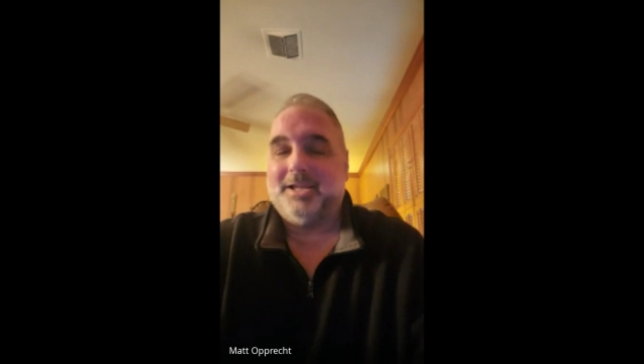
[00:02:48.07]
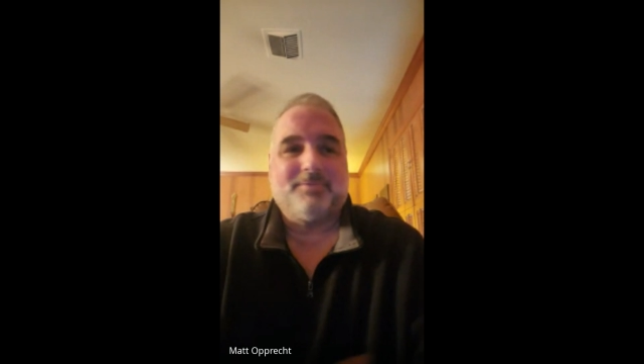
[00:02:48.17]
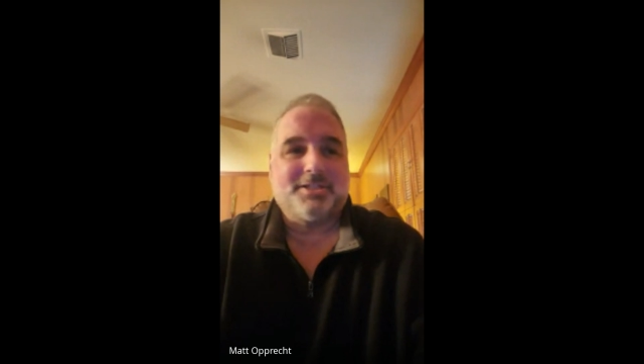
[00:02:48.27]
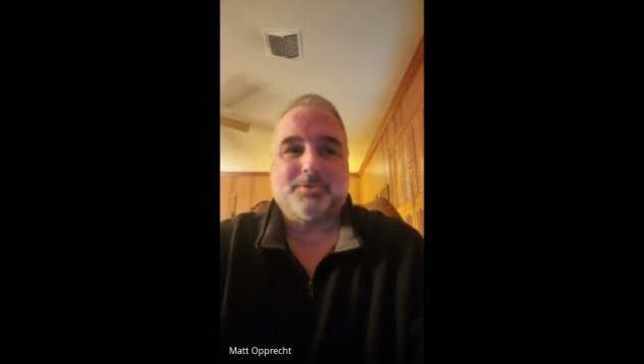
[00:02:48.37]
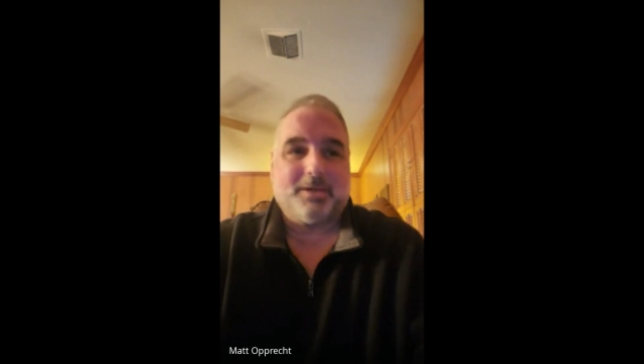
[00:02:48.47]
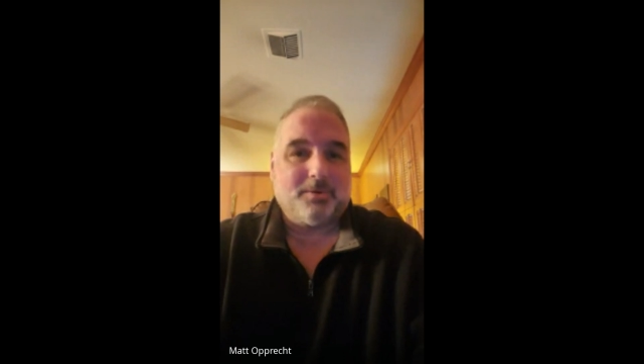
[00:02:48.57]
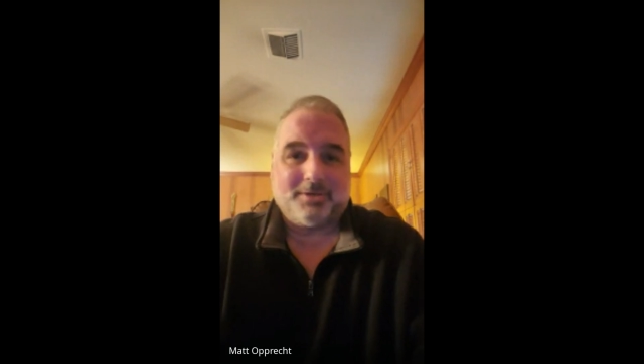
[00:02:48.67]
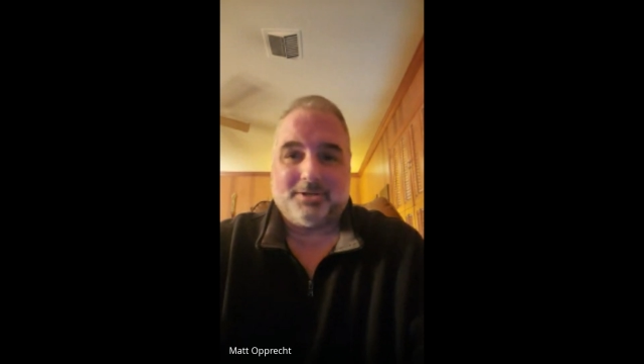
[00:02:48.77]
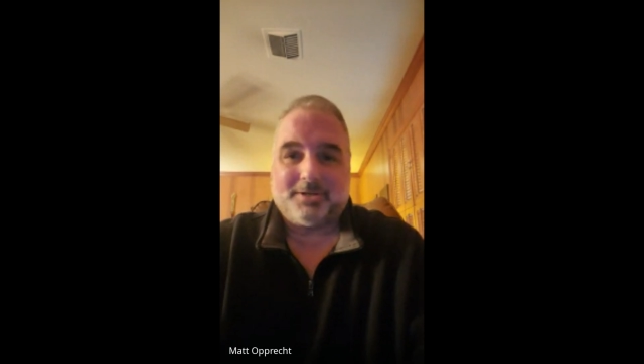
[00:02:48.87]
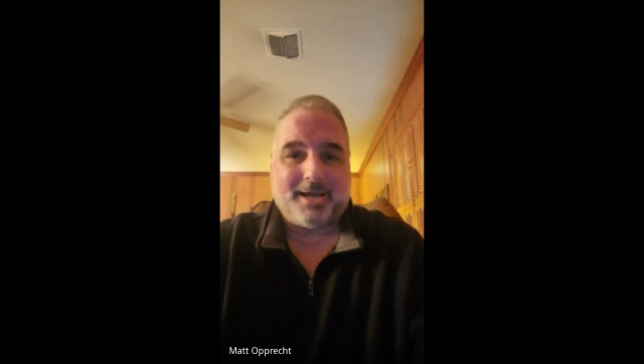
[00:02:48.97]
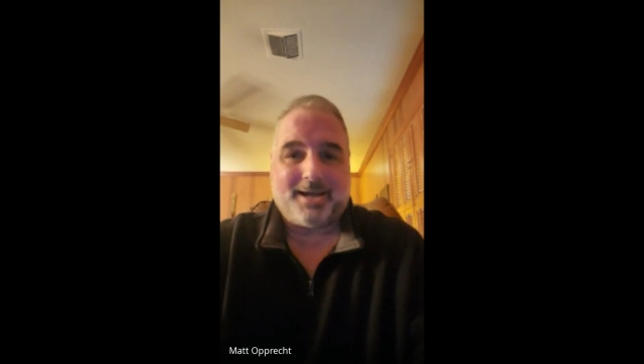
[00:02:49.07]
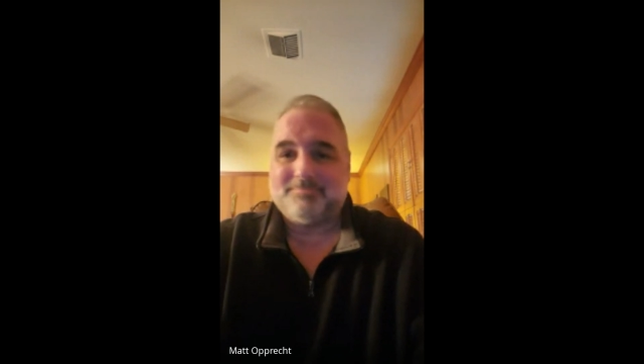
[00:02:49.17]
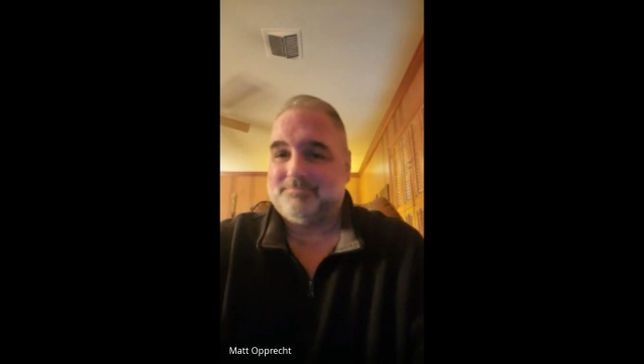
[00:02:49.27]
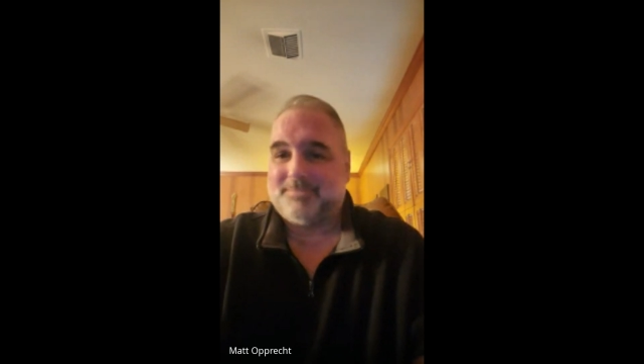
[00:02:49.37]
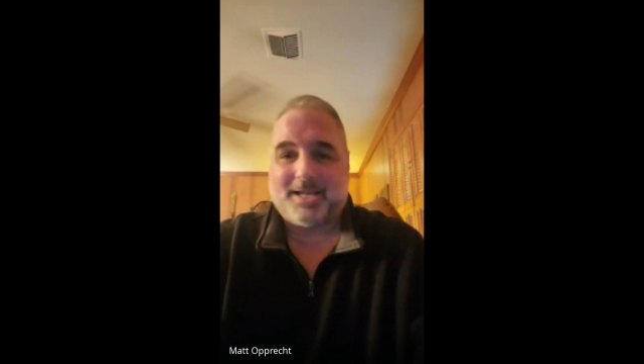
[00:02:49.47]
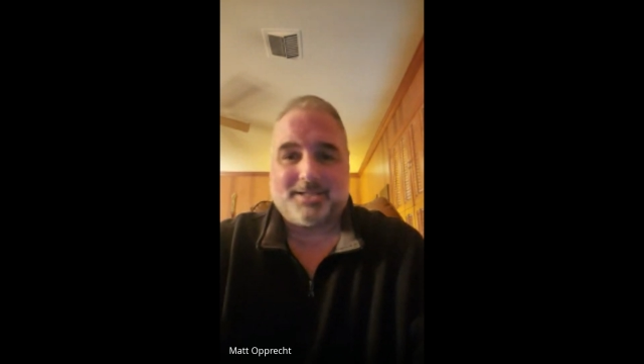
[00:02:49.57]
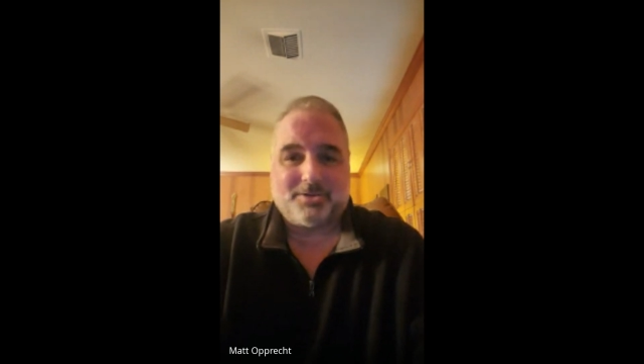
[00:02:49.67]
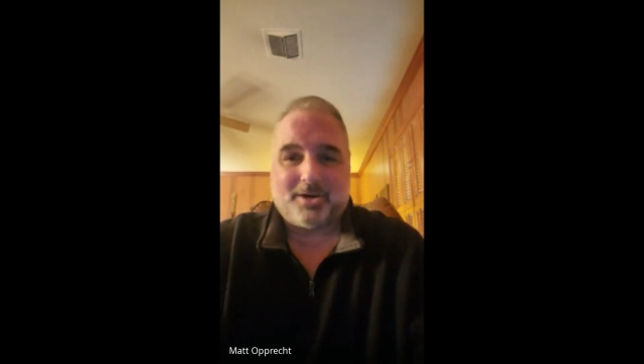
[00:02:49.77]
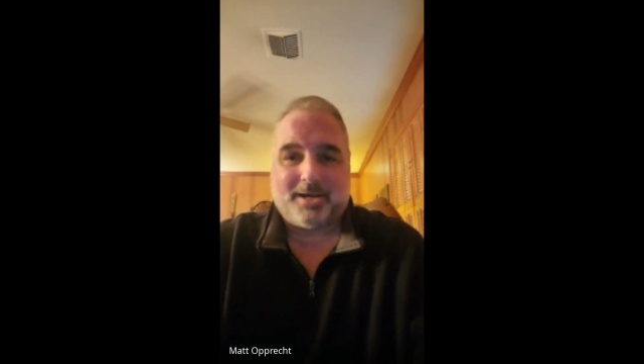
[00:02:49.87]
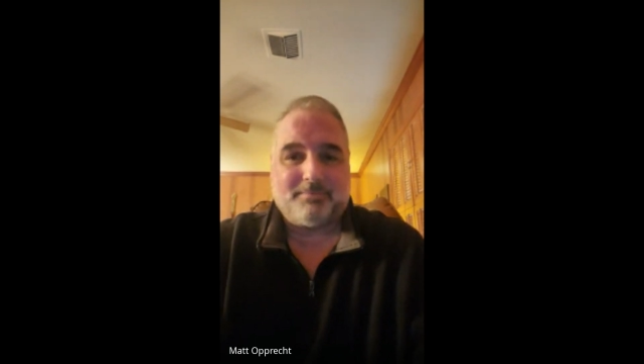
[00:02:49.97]
If that's the way you want to look at it, that's
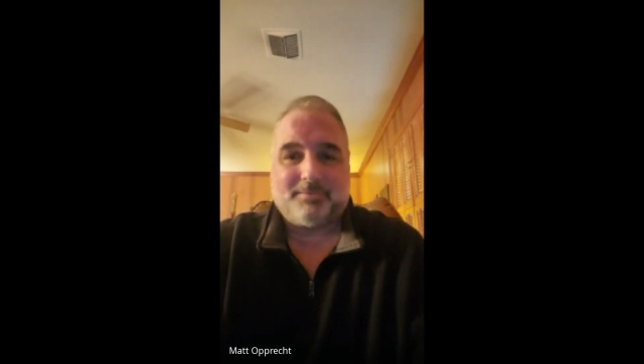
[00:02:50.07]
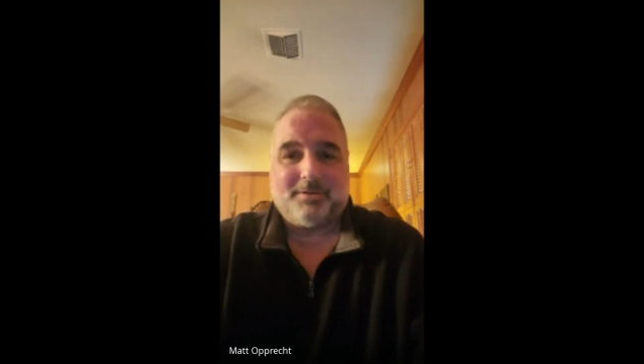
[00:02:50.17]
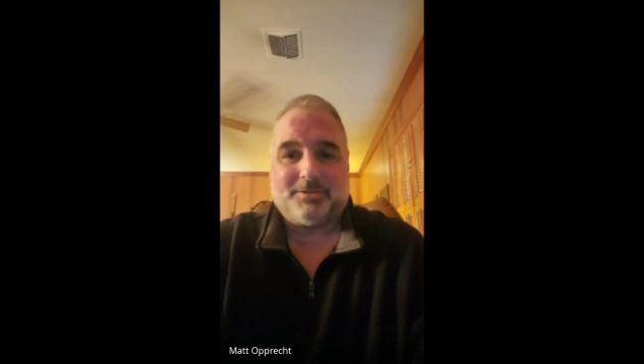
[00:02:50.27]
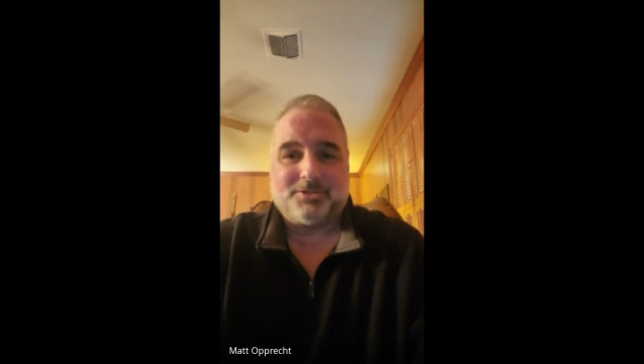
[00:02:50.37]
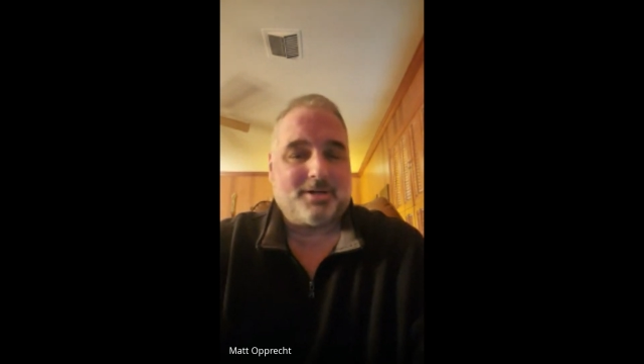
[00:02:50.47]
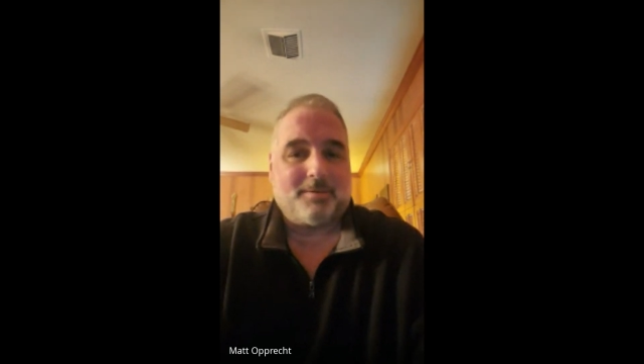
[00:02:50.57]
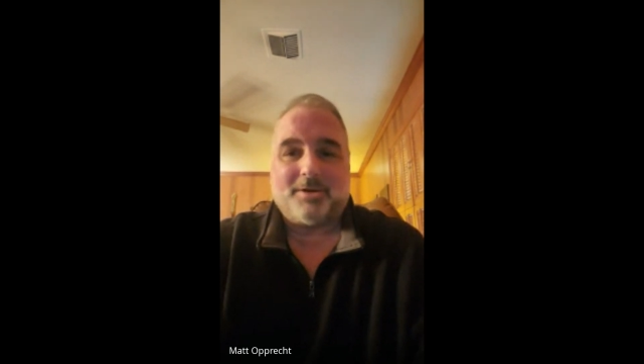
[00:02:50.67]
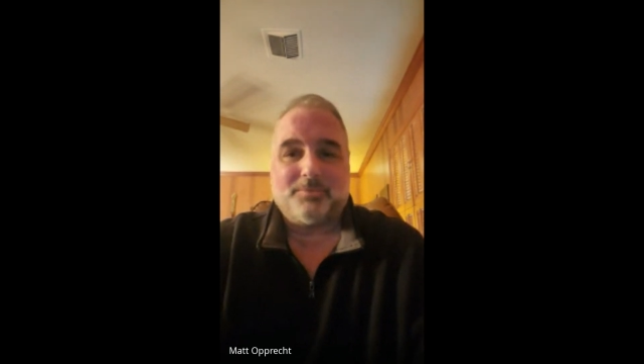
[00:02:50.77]
great. Yeah, sure, I'm on